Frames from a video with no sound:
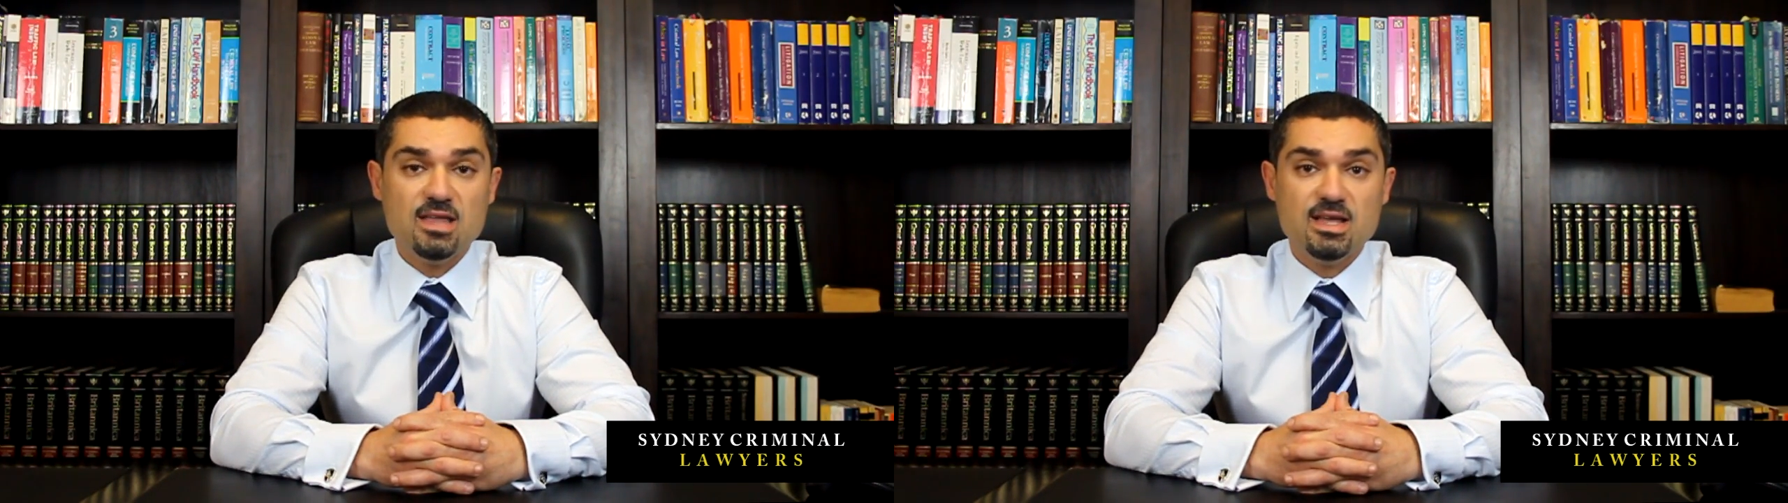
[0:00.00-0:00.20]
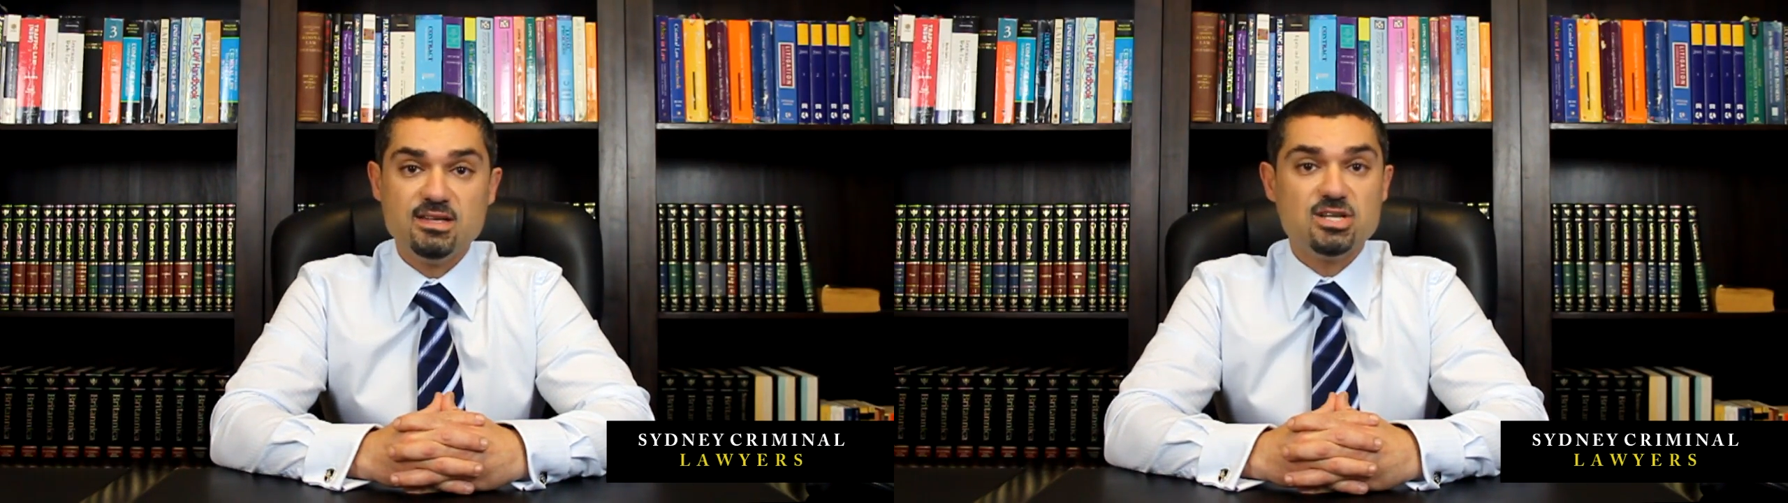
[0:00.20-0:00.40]

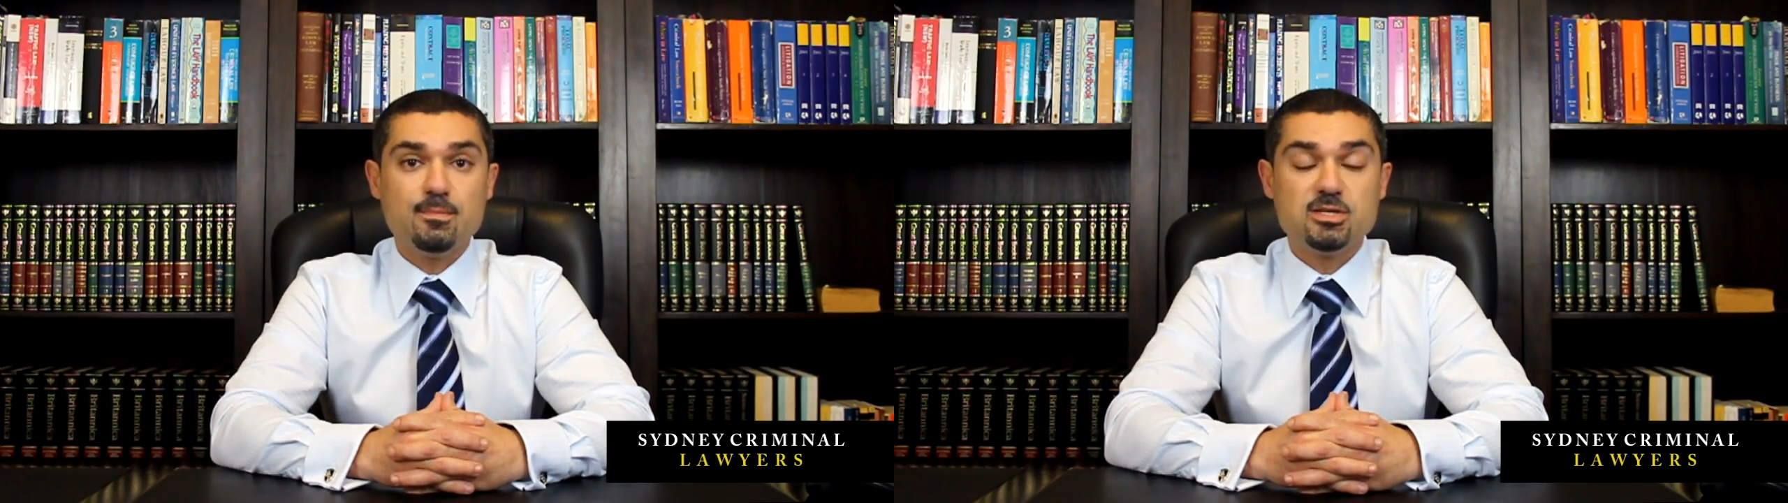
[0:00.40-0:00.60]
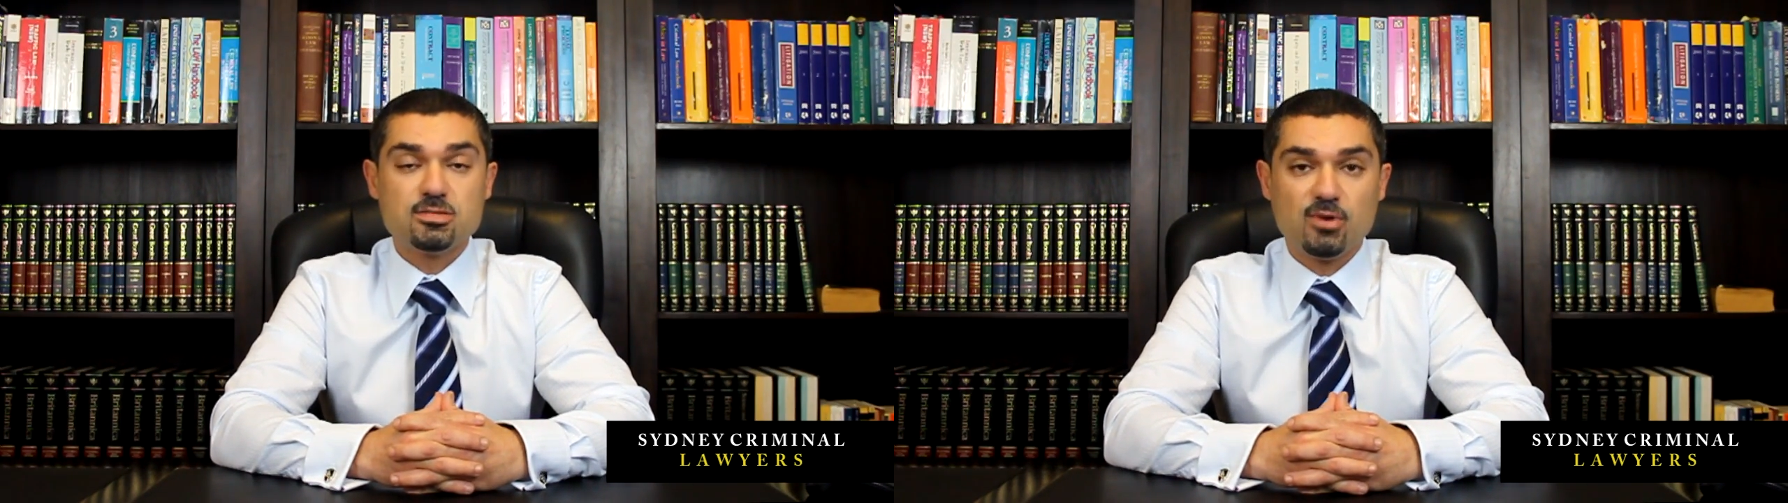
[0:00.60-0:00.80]
and then
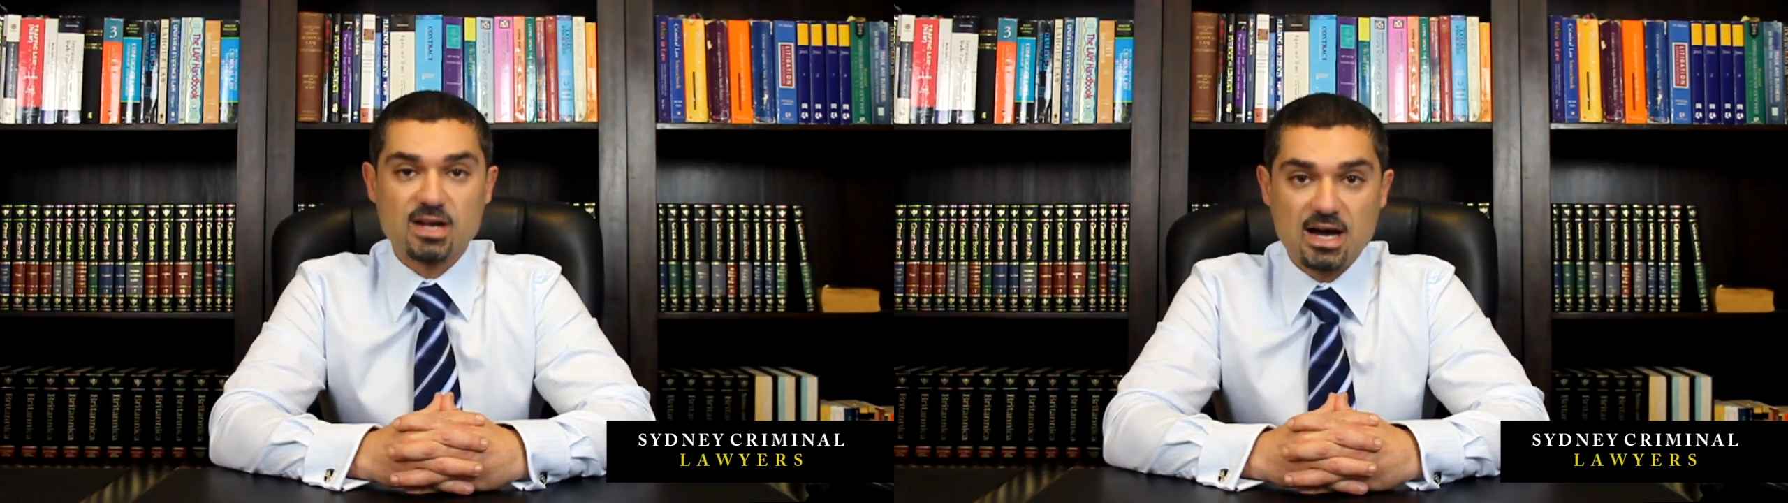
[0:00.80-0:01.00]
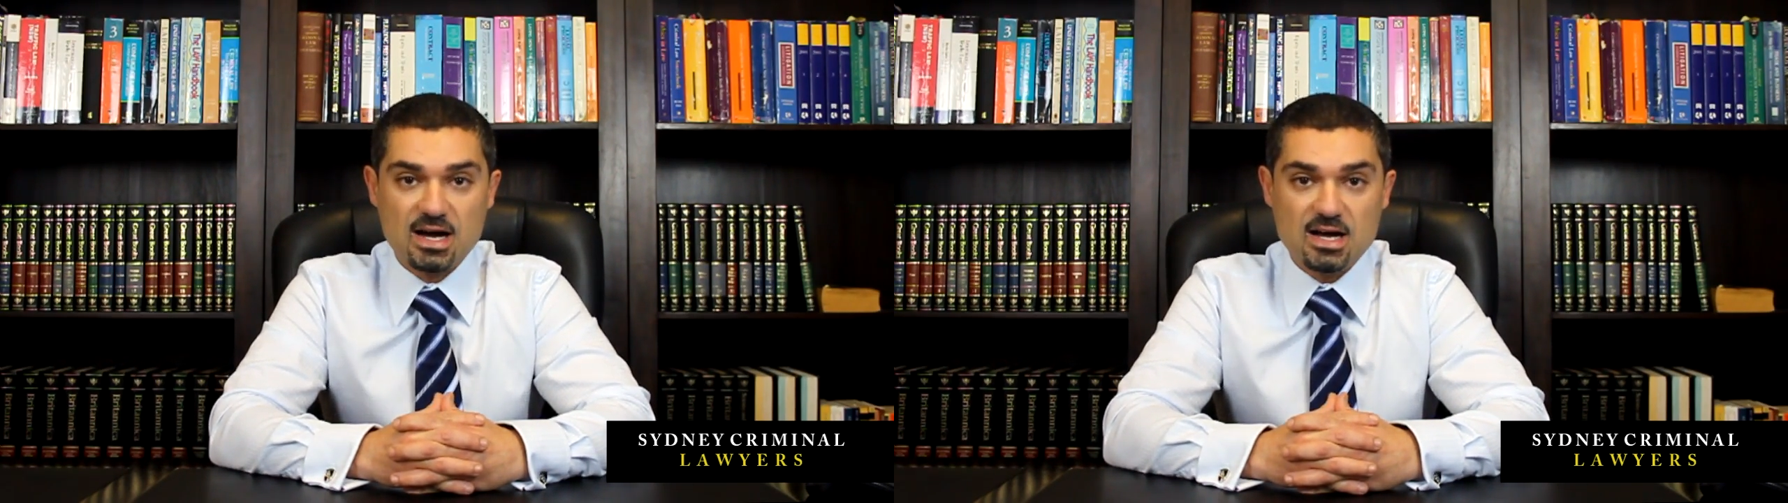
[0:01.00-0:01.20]
jump into
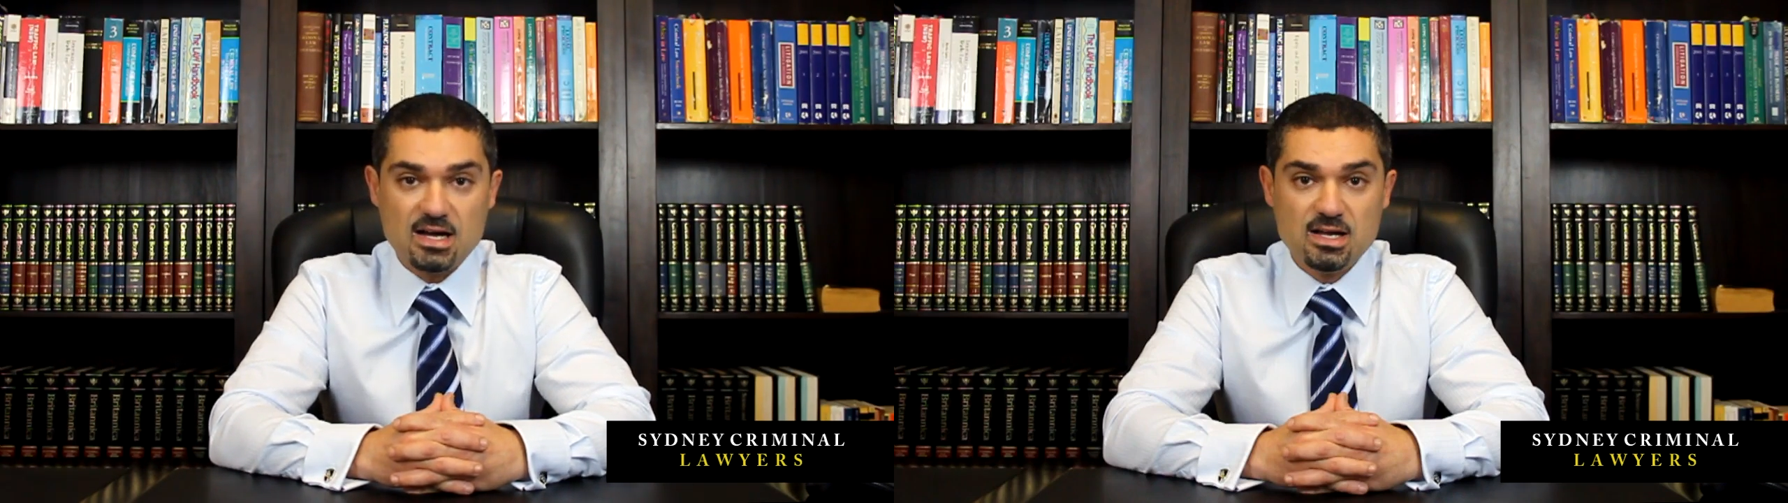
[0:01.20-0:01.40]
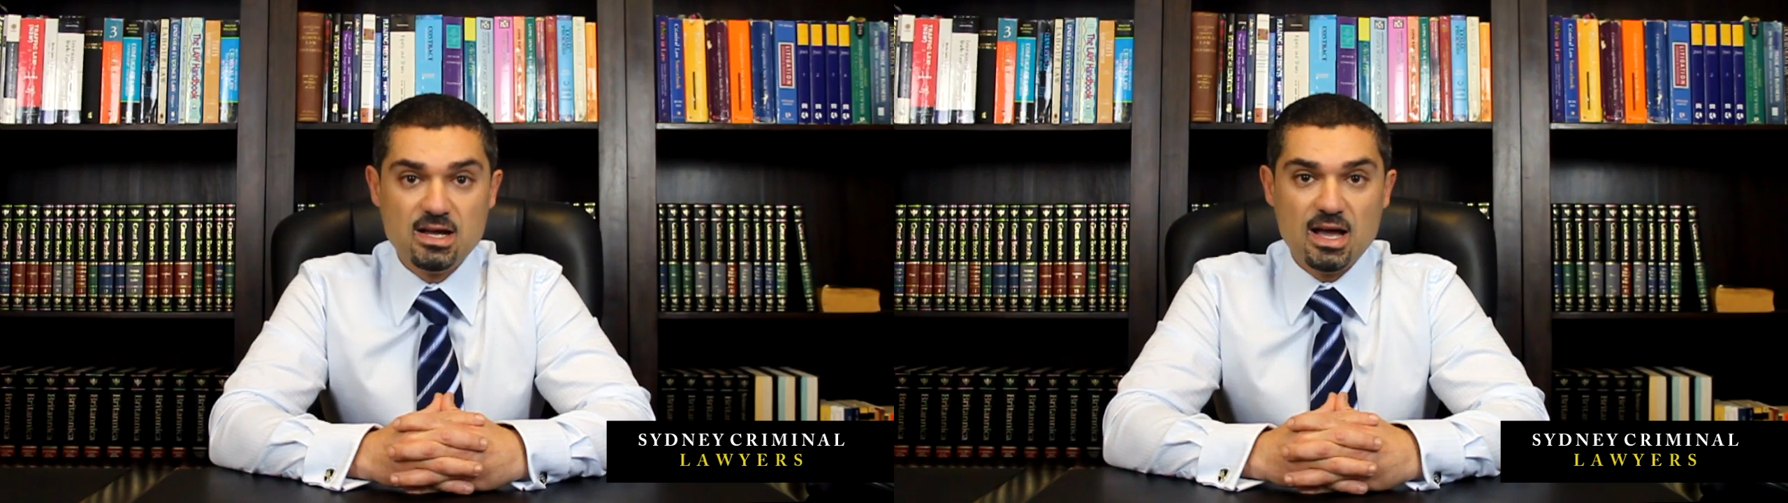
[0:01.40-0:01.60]
my car